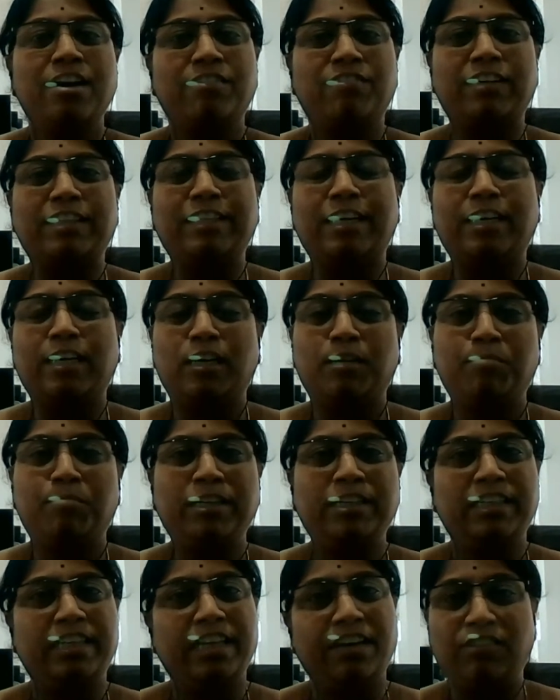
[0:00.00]
for the
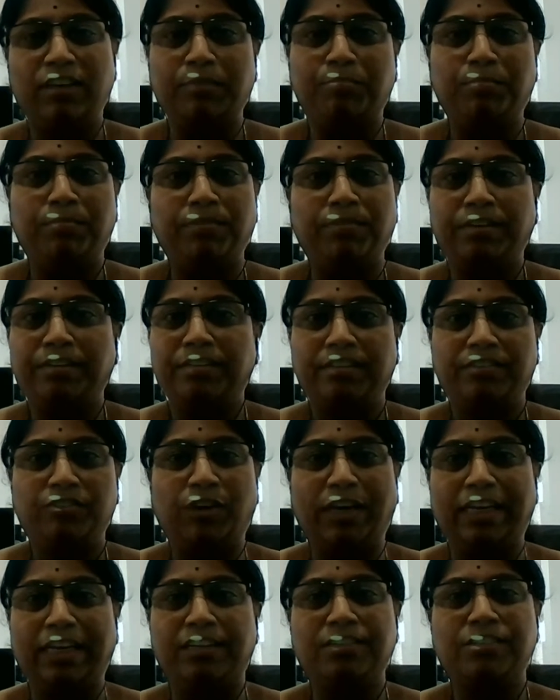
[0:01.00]
urban
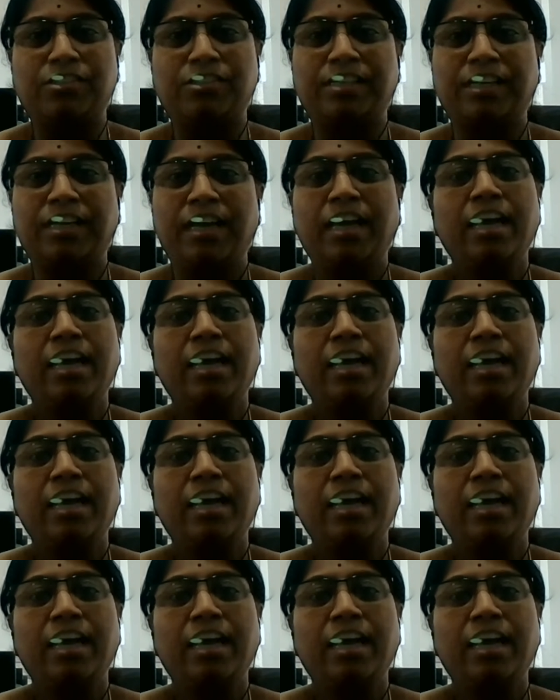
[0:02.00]
dwellers.